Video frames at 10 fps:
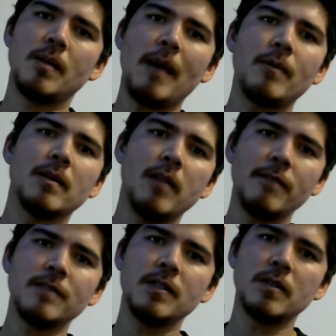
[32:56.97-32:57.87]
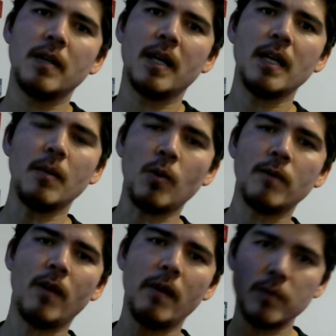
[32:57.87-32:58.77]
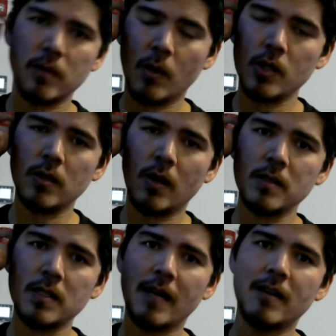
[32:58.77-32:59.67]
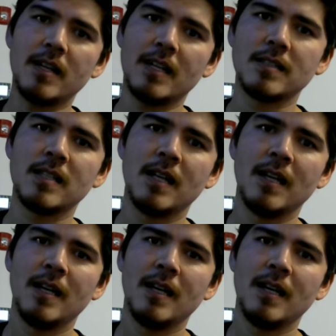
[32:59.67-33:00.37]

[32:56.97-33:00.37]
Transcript: I would love to get more involved with the martial arts side of things.